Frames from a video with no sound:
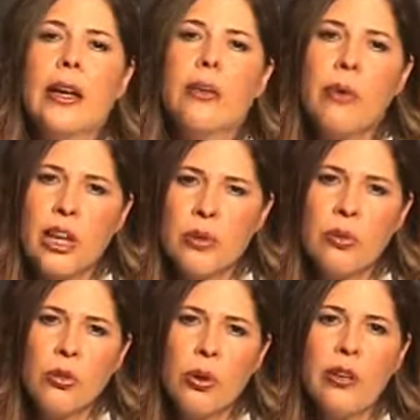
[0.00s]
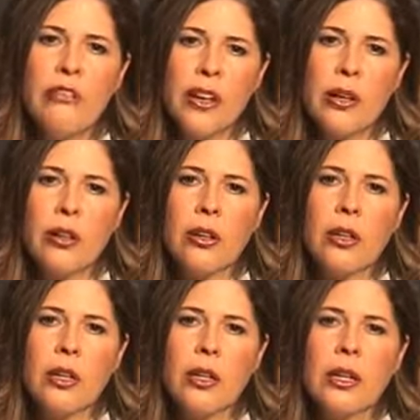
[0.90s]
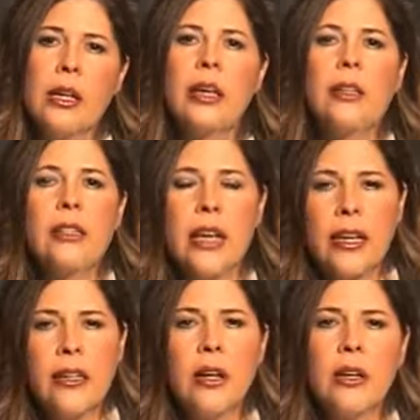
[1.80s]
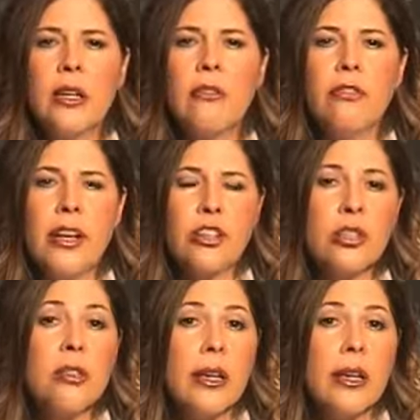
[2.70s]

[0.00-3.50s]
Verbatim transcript: respiratory failure, secondary infections,